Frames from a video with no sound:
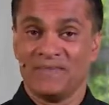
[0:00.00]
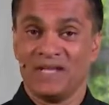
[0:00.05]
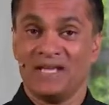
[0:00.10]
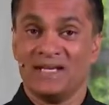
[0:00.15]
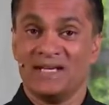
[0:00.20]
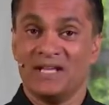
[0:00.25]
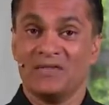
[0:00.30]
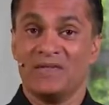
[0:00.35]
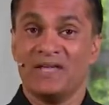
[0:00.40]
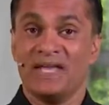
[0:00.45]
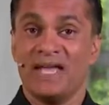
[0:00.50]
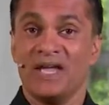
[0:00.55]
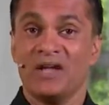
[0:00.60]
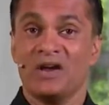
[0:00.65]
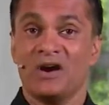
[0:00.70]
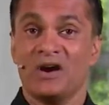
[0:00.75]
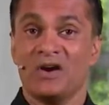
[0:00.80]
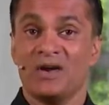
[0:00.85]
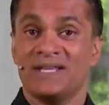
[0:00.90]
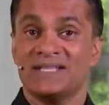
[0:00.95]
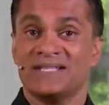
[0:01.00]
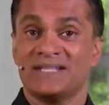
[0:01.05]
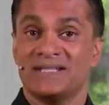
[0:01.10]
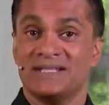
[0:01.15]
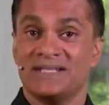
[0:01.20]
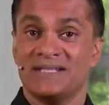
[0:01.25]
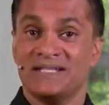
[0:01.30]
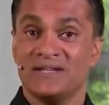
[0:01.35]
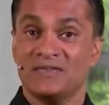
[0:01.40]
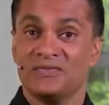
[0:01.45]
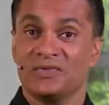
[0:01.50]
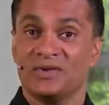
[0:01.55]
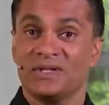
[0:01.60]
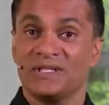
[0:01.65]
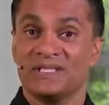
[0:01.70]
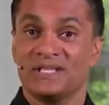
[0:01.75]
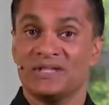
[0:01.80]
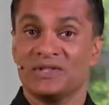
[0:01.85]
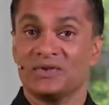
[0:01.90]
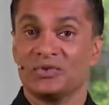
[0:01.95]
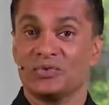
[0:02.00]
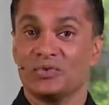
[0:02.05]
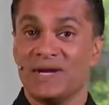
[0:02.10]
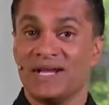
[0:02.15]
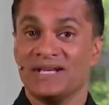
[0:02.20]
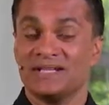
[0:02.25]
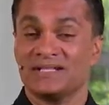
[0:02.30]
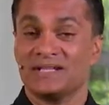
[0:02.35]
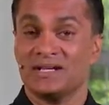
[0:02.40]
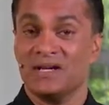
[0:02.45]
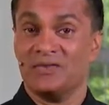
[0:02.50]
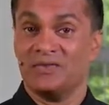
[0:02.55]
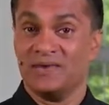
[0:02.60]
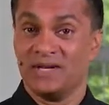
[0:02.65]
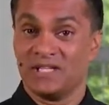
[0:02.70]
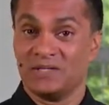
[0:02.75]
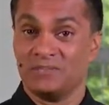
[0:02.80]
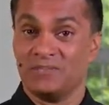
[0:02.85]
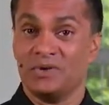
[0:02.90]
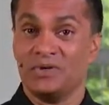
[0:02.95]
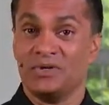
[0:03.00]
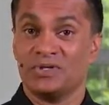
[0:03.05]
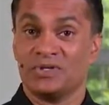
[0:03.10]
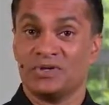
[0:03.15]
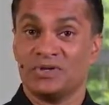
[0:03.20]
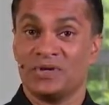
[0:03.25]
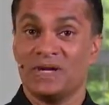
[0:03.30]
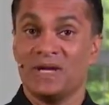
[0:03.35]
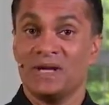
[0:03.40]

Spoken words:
Now, the AR is the difference in the rate of an exposure